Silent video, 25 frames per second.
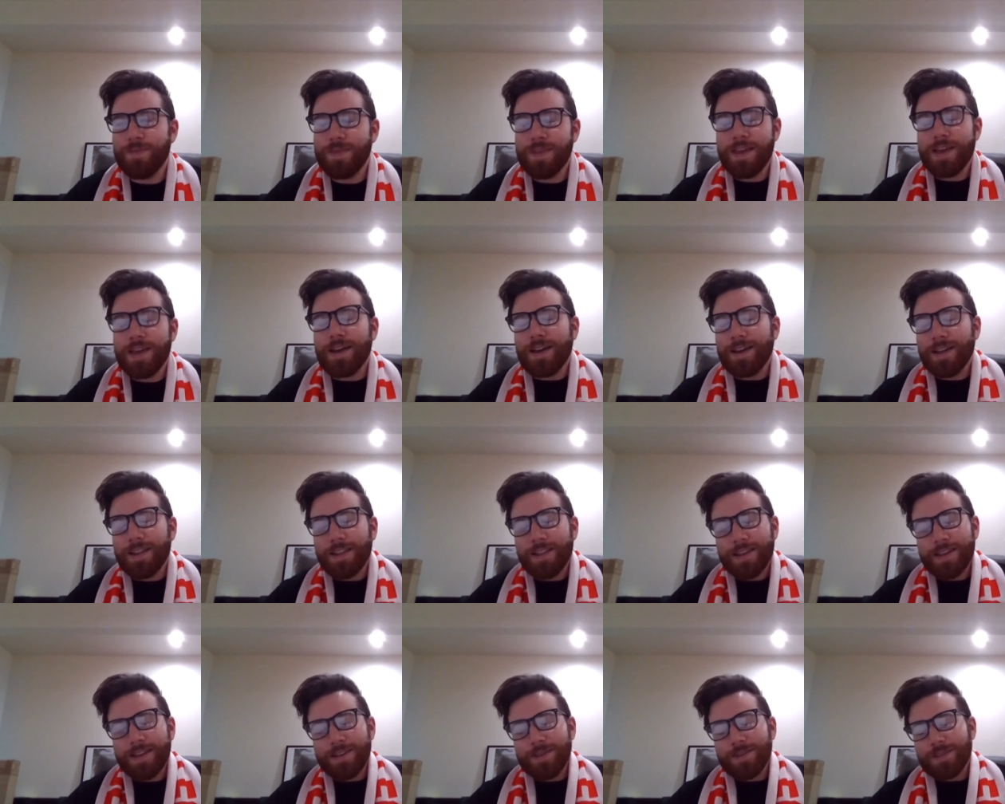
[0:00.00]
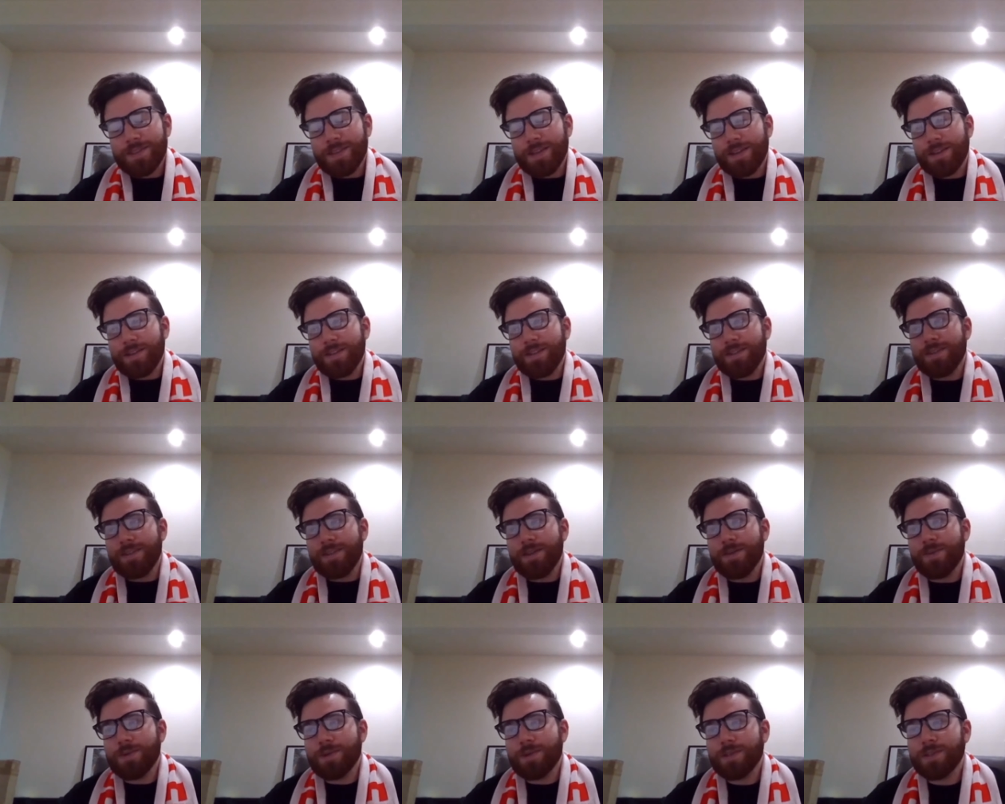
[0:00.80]
yeah, like you said,
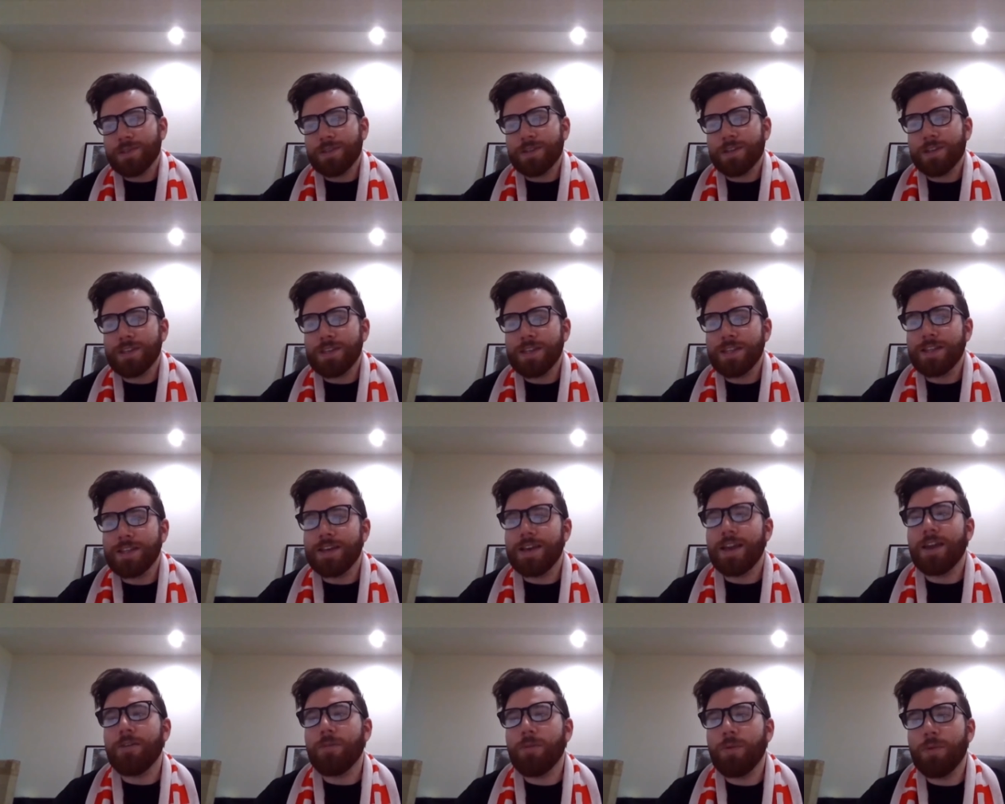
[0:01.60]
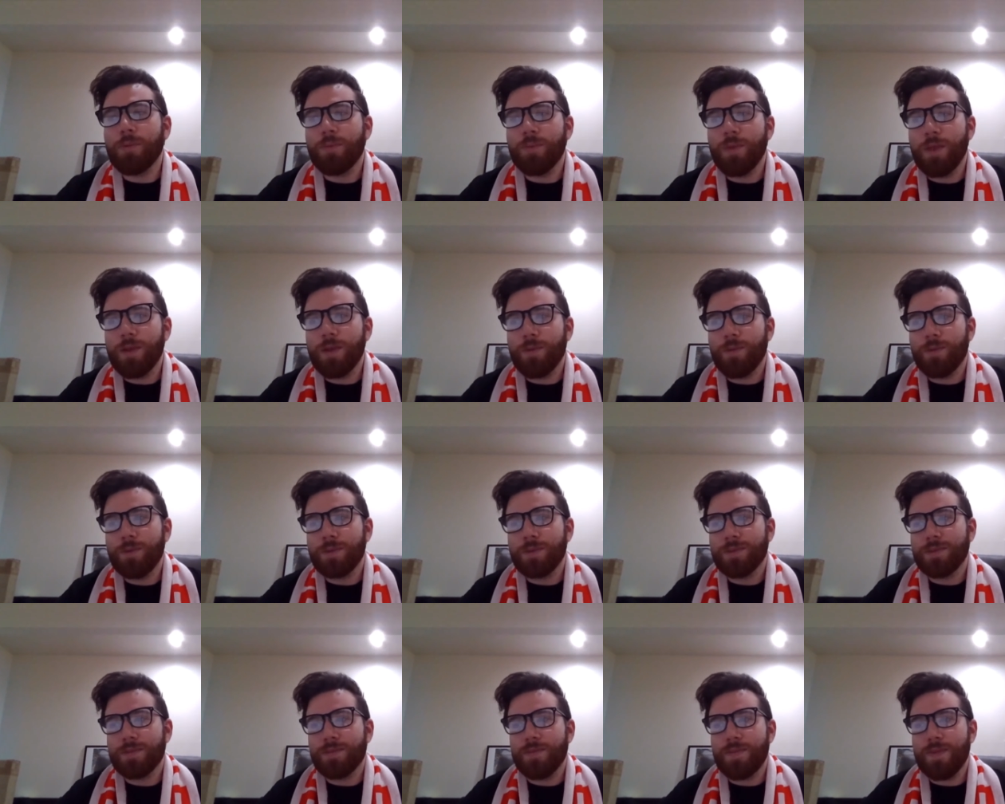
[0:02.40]
it wasn't a clean game. It
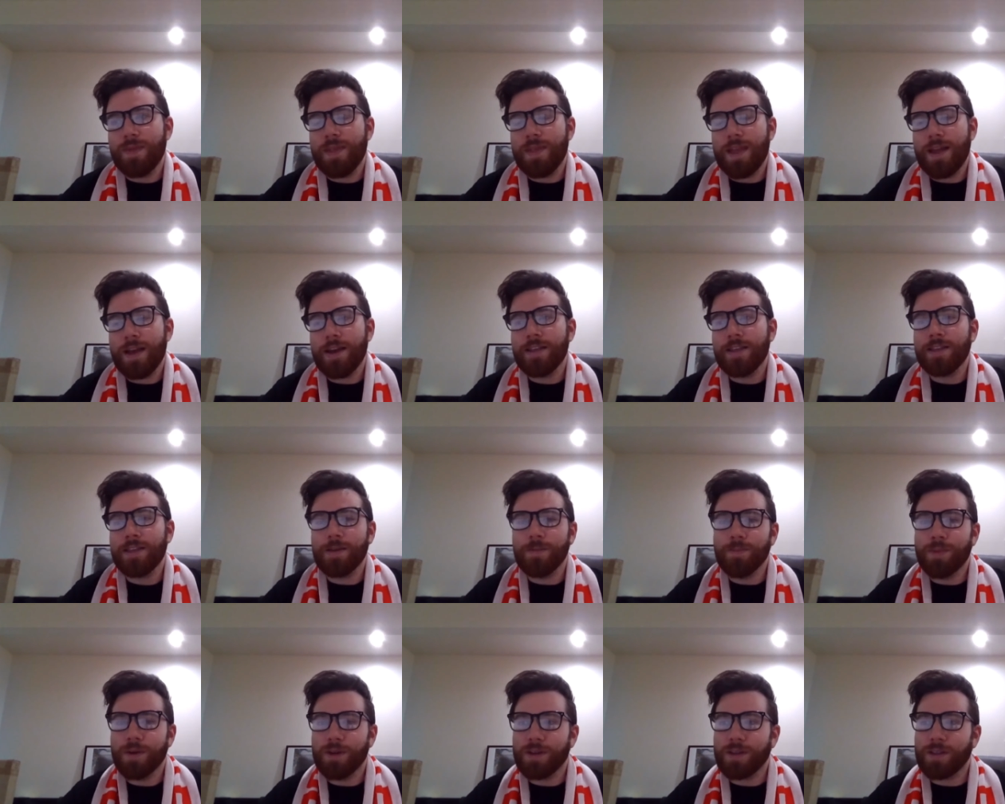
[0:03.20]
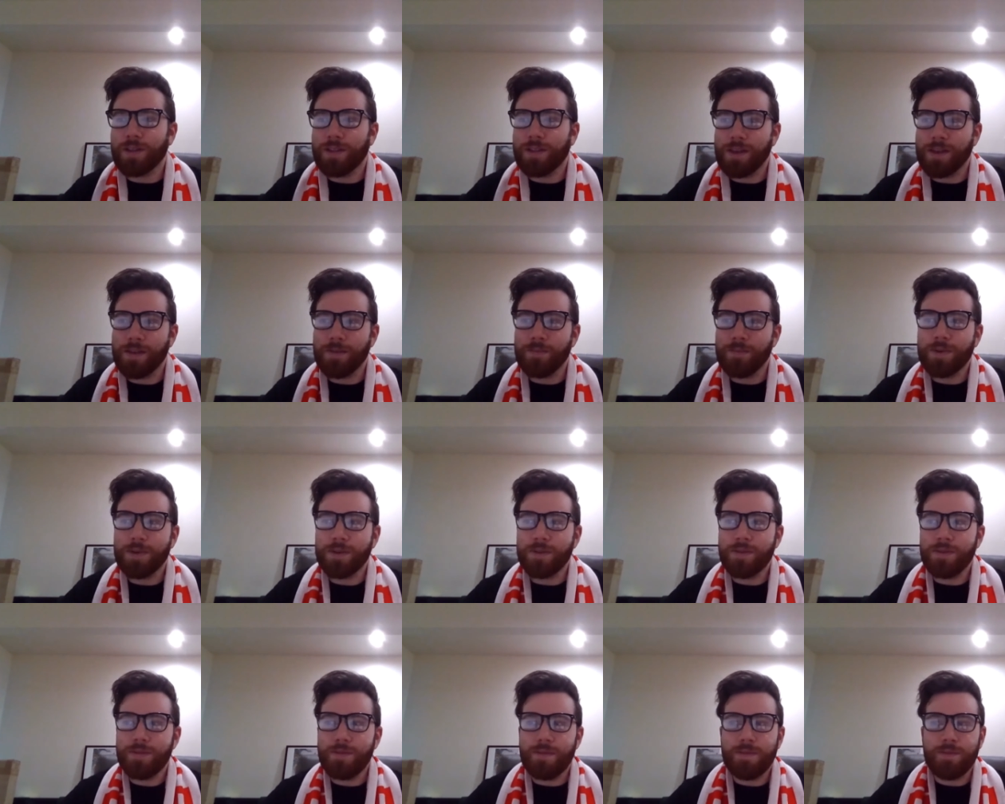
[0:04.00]
was anything but clean.
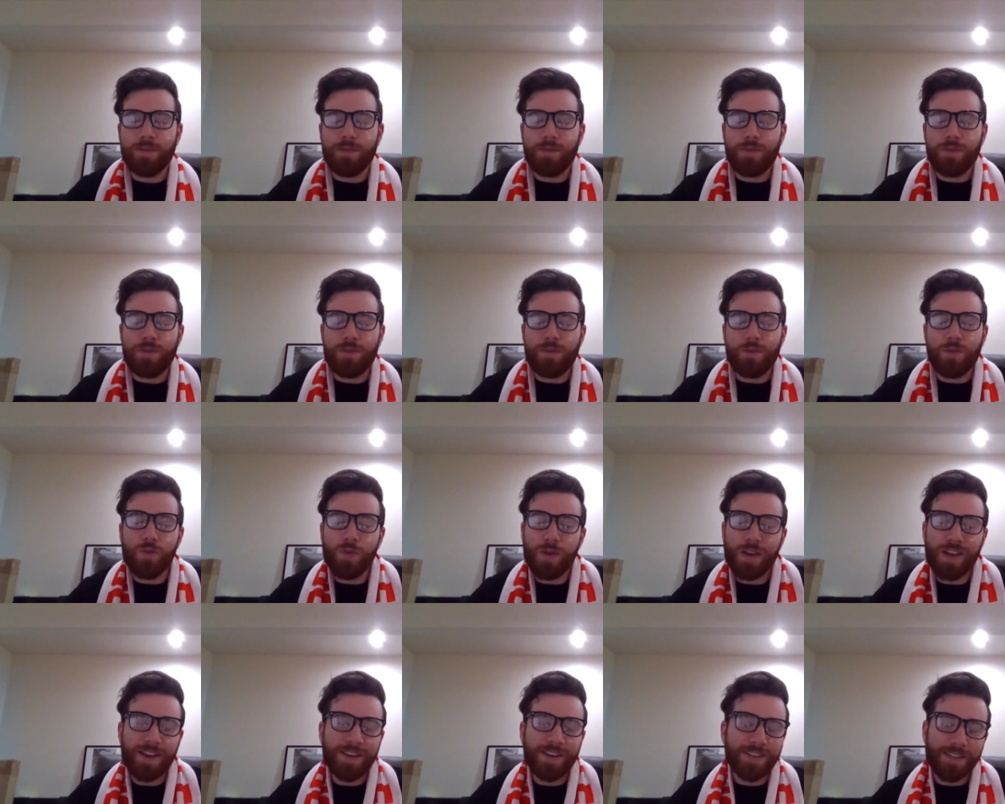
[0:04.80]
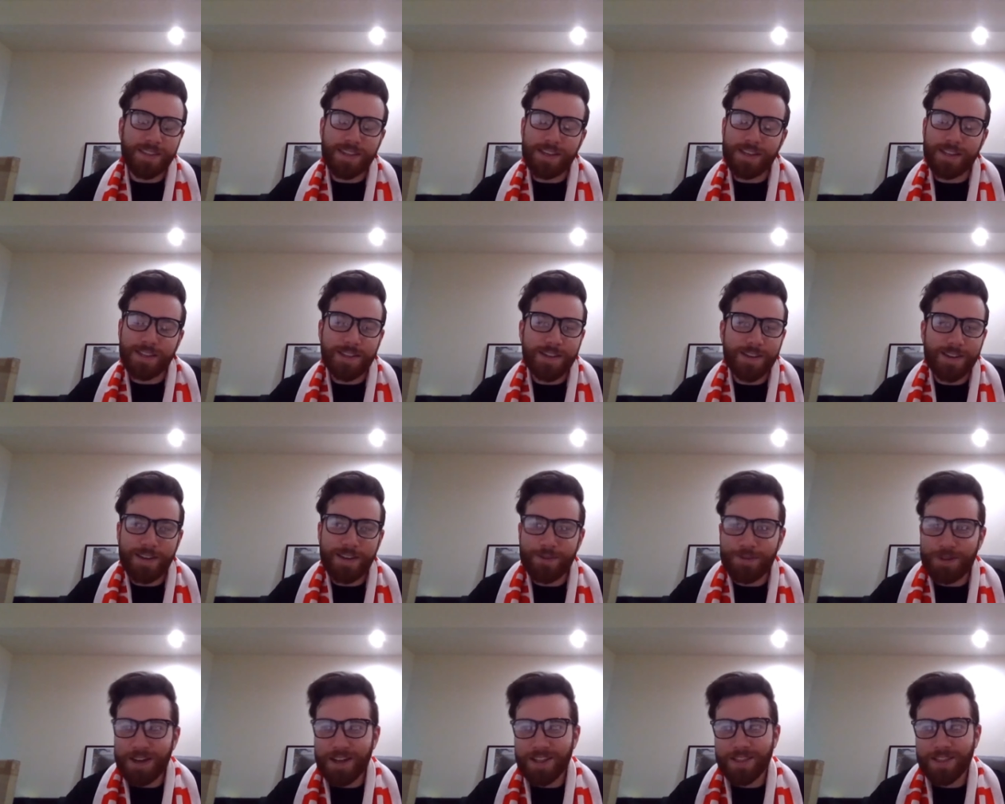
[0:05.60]
But who cares at the end of
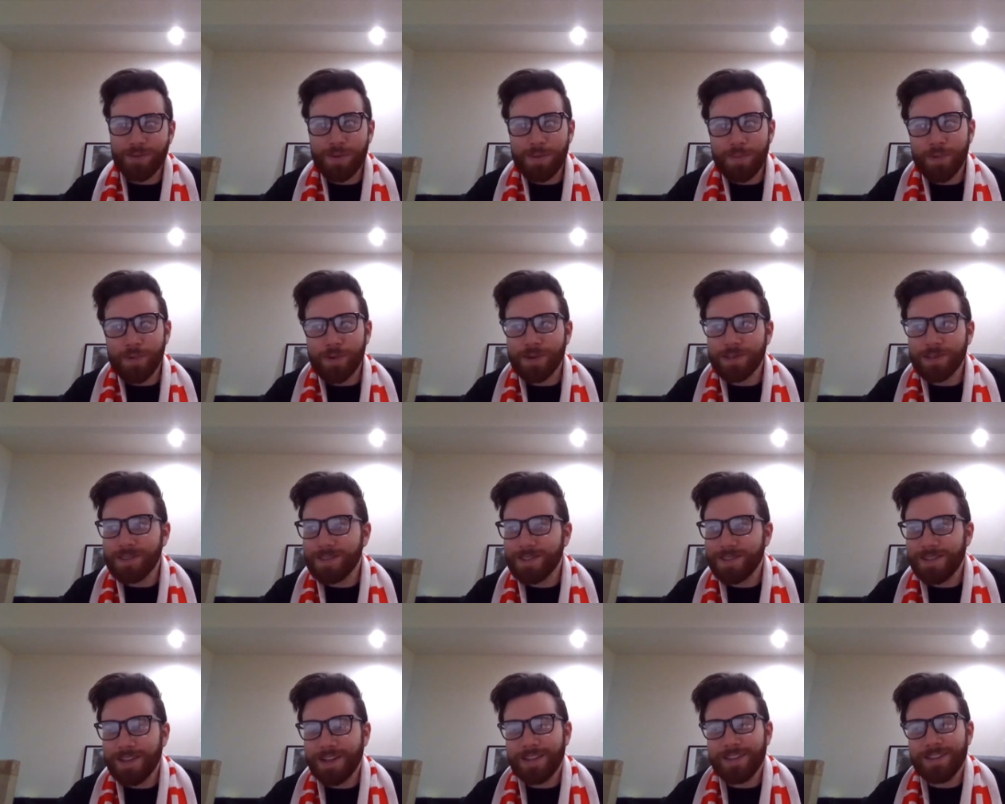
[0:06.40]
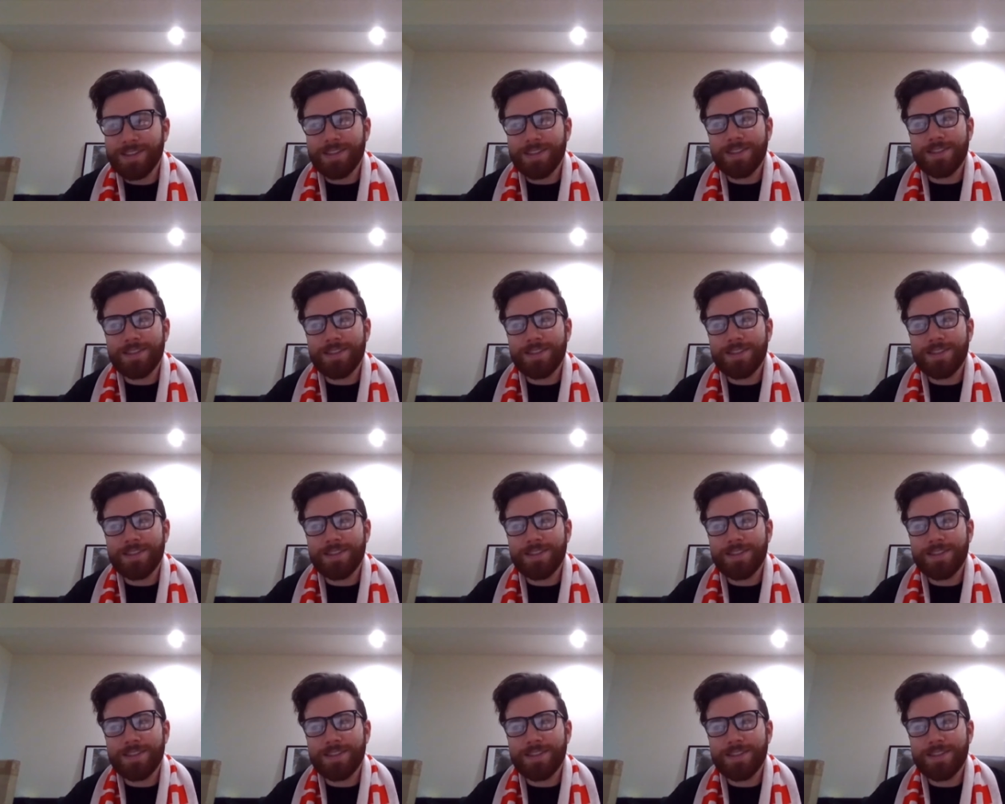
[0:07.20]
the day? We got 3 points.